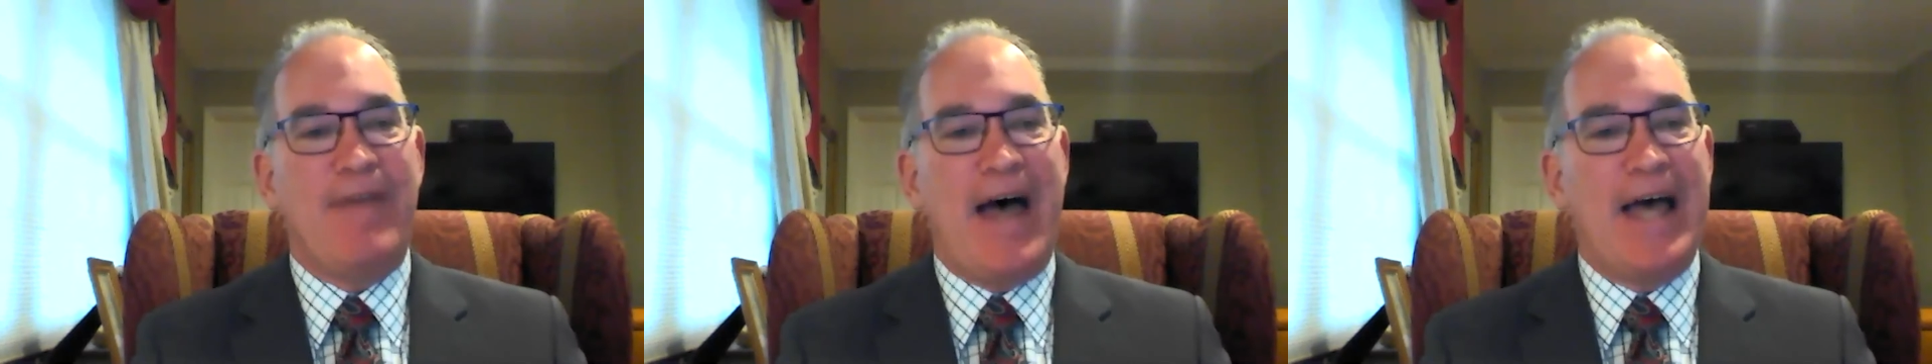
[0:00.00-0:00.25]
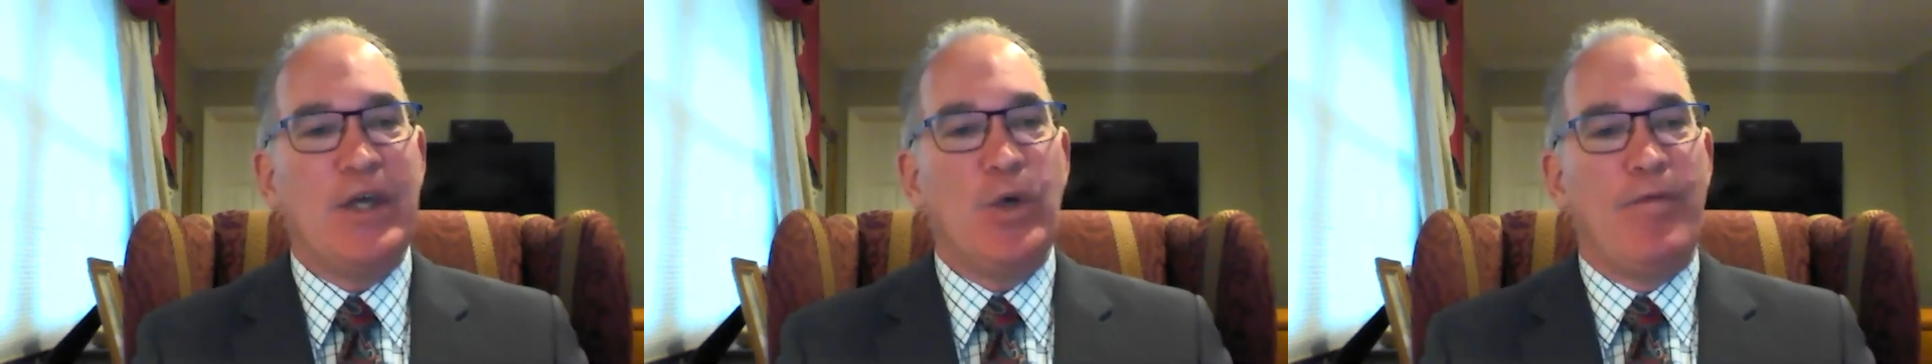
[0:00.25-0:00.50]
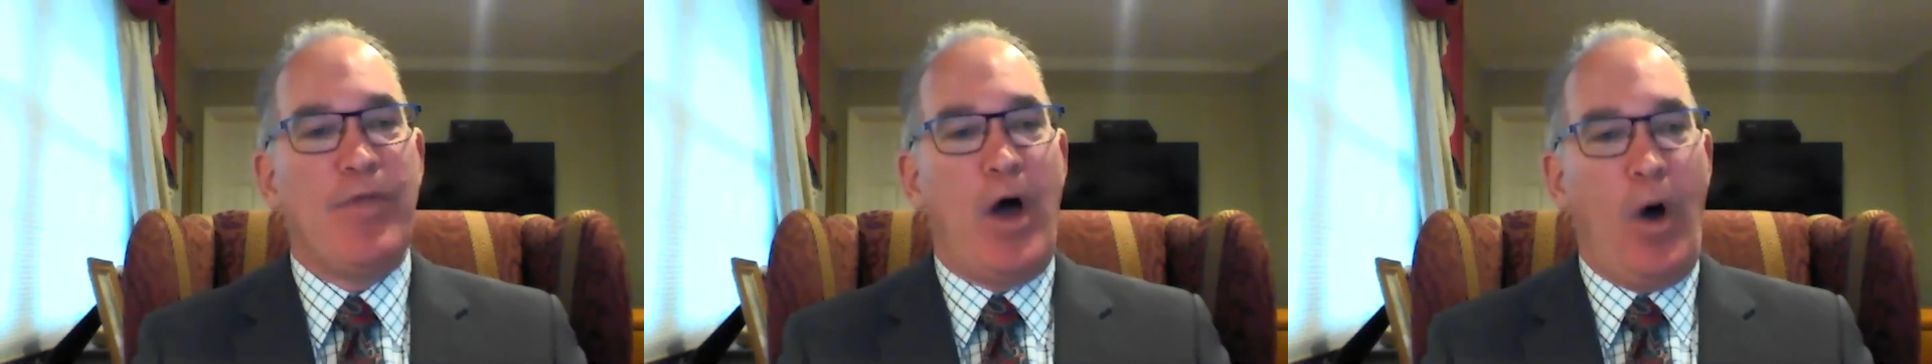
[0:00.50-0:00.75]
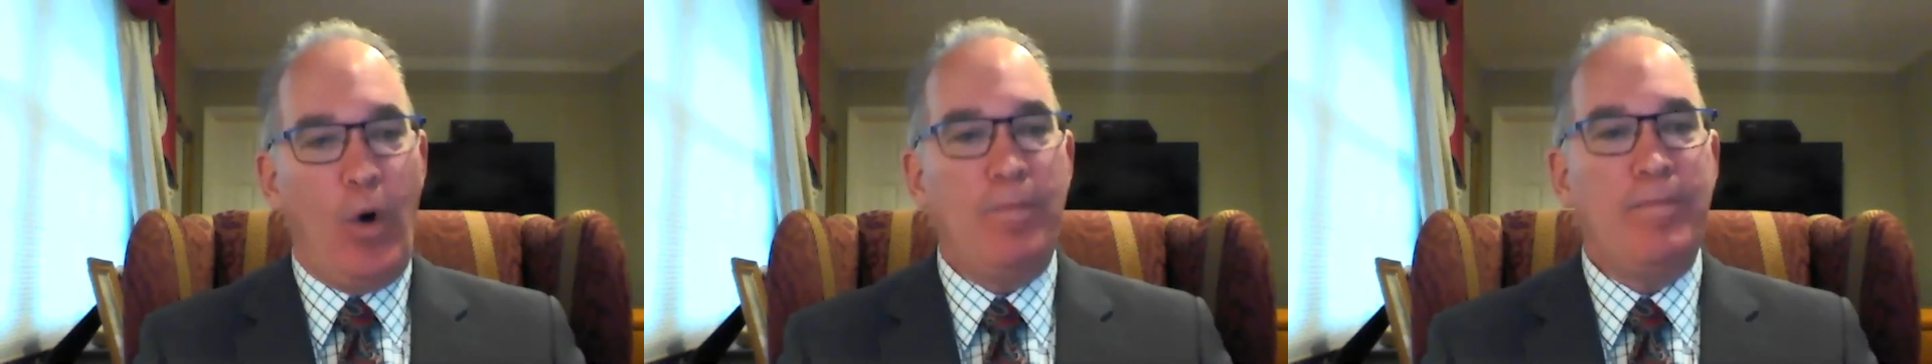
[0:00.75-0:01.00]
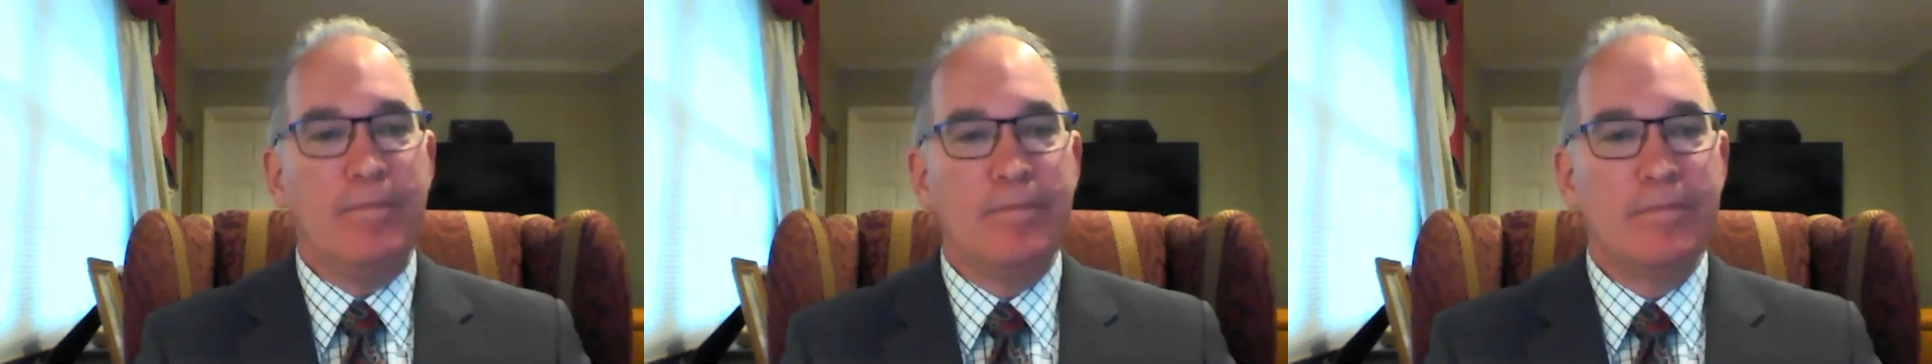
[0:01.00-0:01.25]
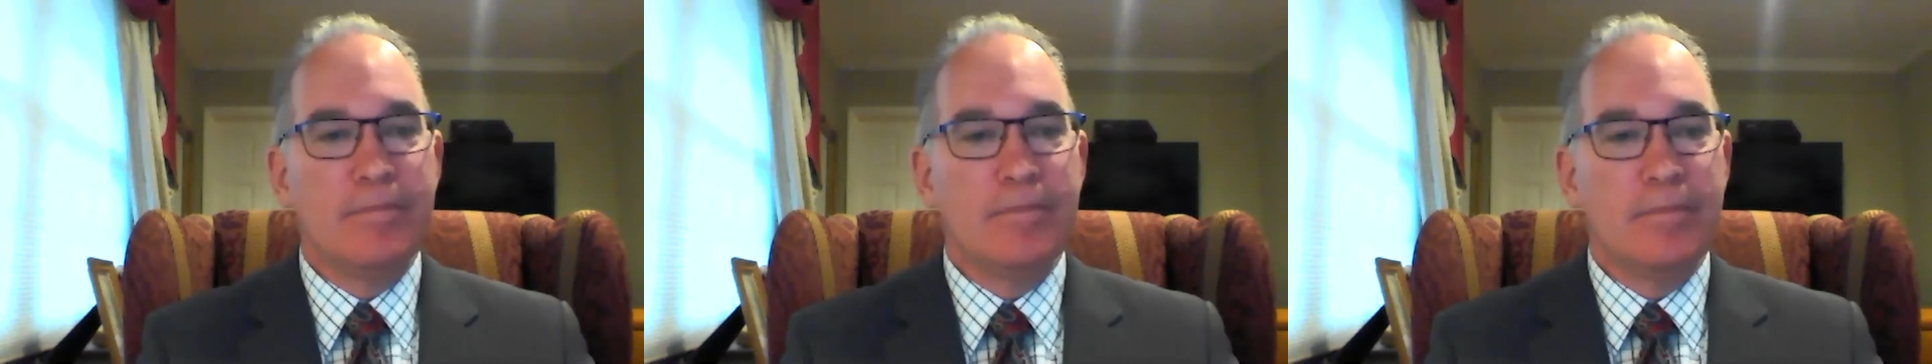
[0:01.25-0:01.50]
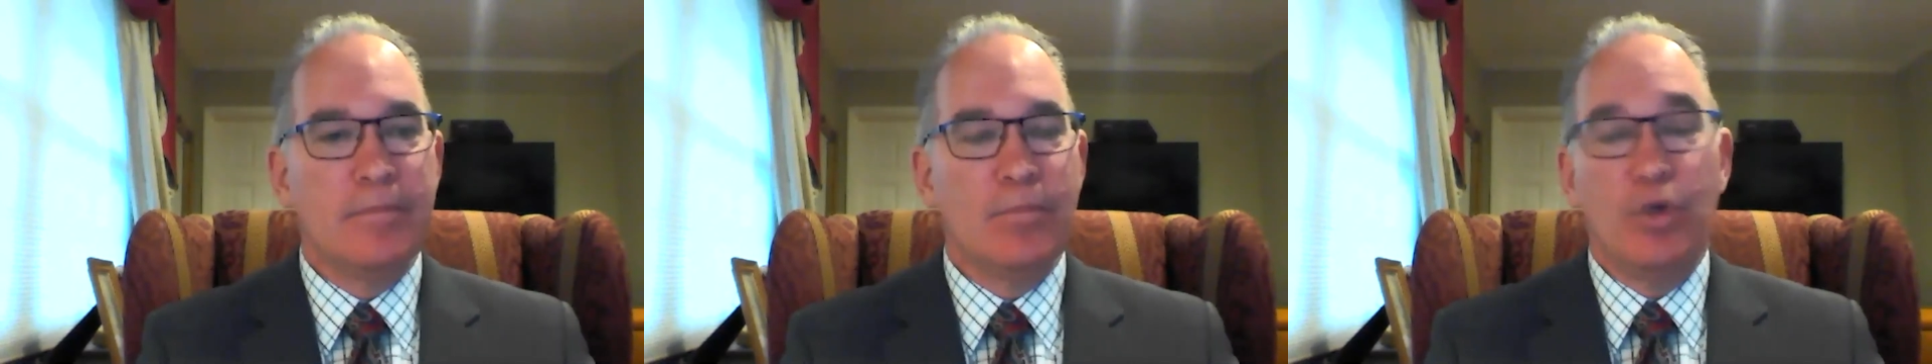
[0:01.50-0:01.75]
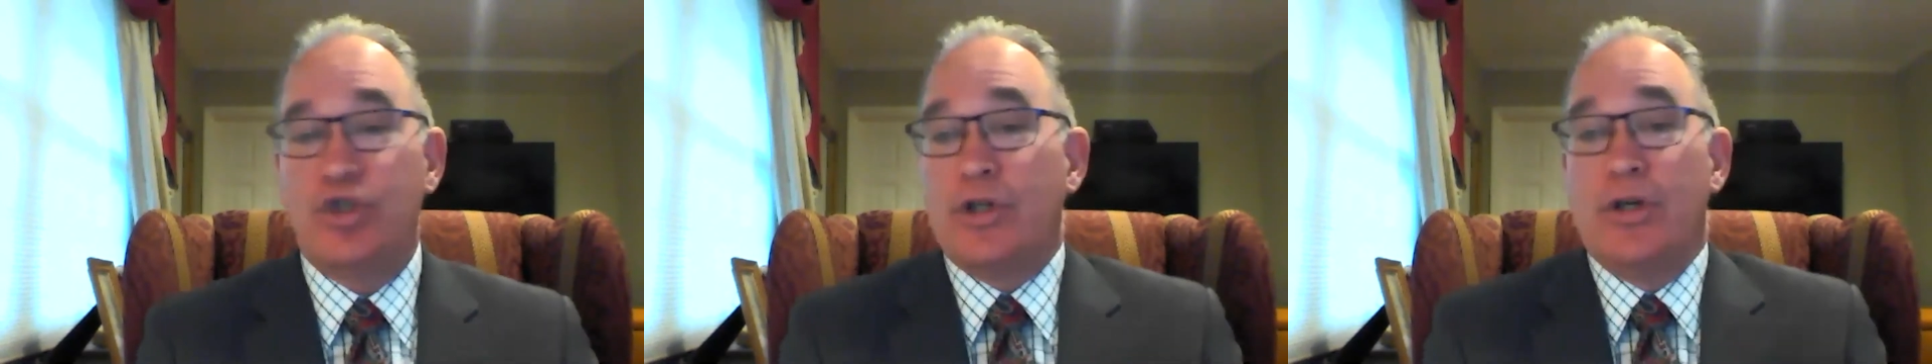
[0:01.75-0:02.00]
value of the home,
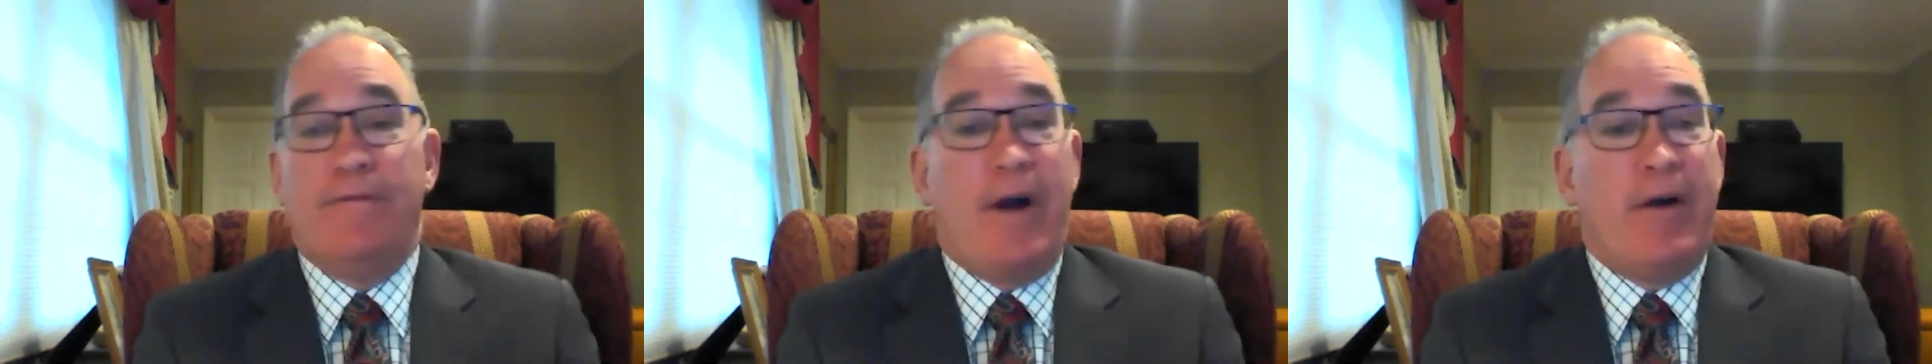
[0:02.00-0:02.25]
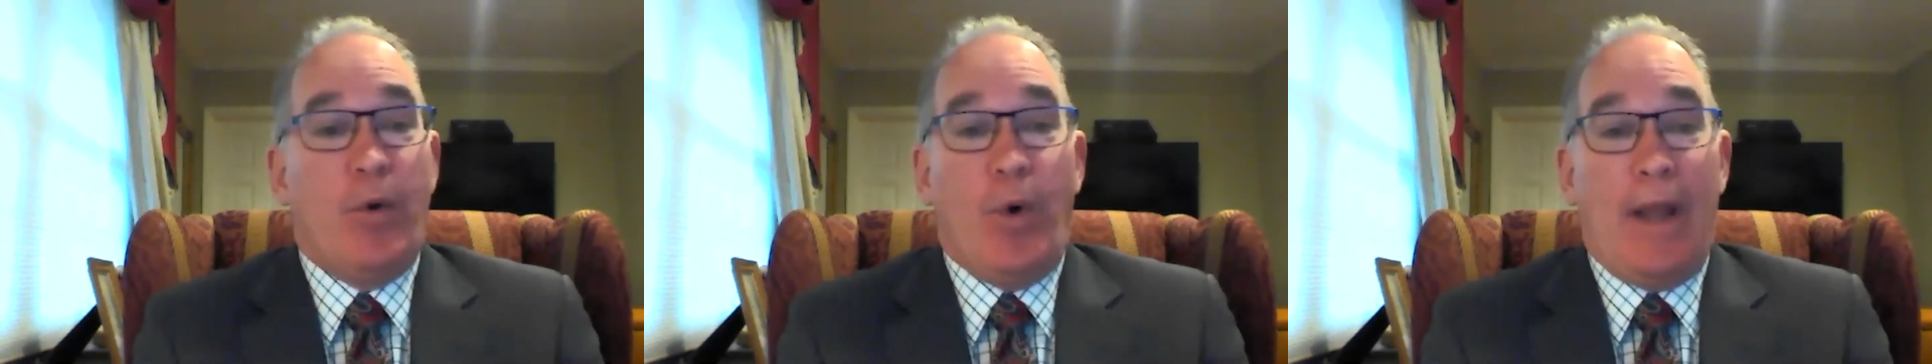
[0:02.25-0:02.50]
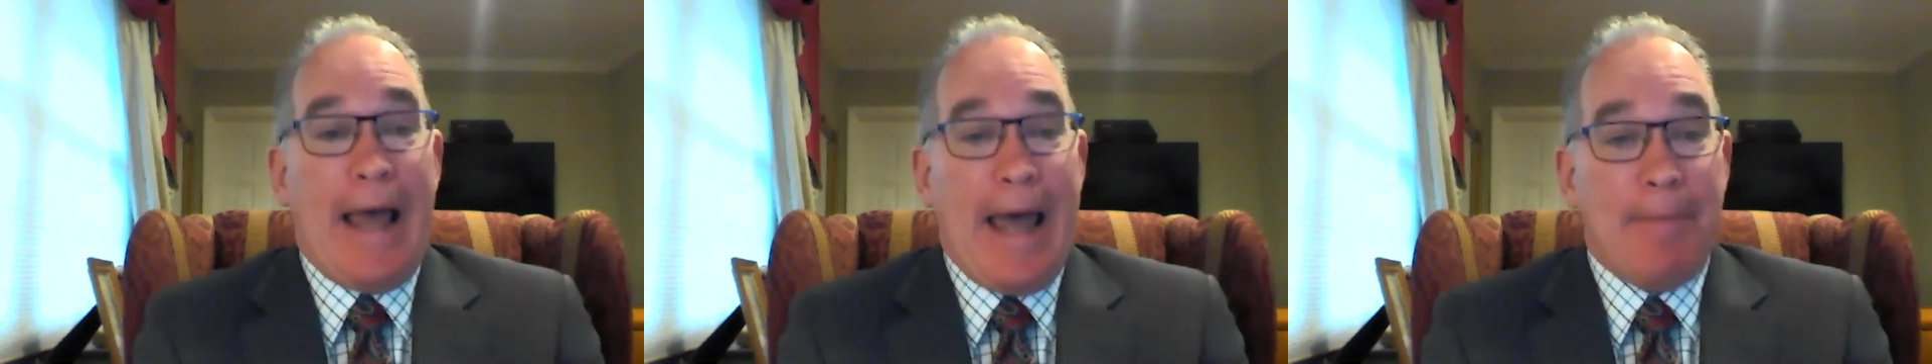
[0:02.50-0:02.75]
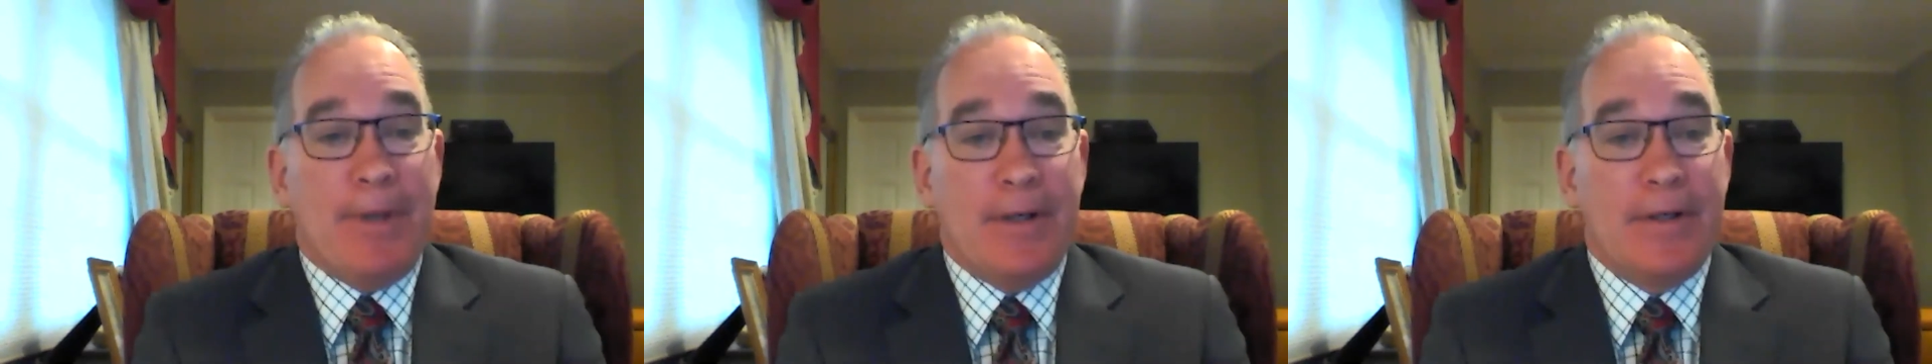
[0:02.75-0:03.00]
which could very well happen,